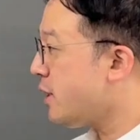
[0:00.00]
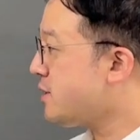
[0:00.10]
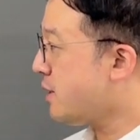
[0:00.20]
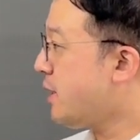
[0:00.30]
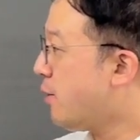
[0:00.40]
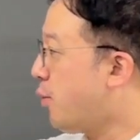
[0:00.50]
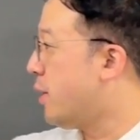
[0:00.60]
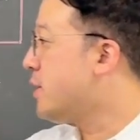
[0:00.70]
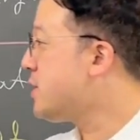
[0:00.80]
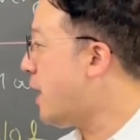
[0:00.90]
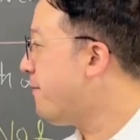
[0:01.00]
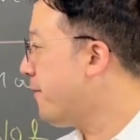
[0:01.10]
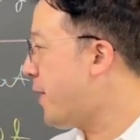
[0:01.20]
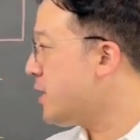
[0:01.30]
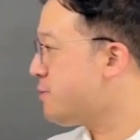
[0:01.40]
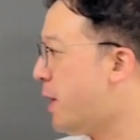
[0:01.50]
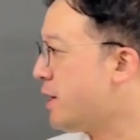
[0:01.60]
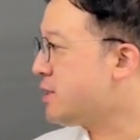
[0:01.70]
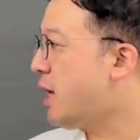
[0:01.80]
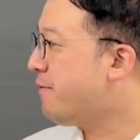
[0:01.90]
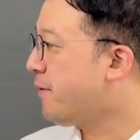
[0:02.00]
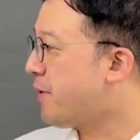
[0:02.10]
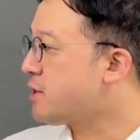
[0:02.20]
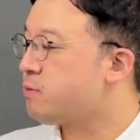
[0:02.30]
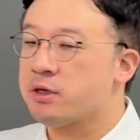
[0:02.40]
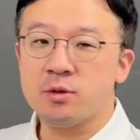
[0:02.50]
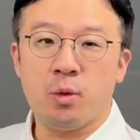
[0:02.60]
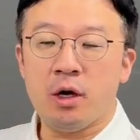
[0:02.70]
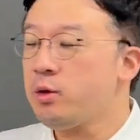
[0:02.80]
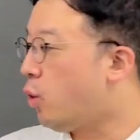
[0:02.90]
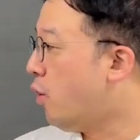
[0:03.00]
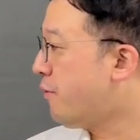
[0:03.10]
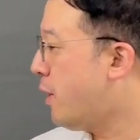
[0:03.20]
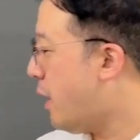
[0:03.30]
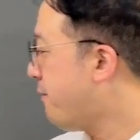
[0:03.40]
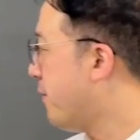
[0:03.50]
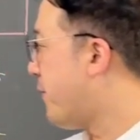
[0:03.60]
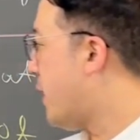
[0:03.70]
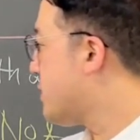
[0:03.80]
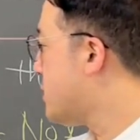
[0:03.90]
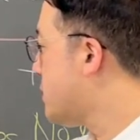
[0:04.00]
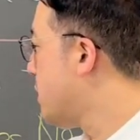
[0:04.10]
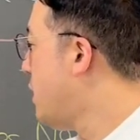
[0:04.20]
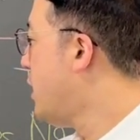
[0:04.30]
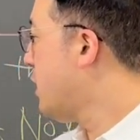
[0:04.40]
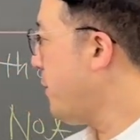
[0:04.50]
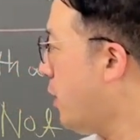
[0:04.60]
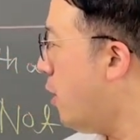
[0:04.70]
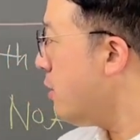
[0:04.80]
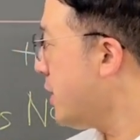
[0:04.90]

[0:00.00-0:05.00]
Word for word: this integrand, this f of x minus f of x plus 1 over f of x. Let me call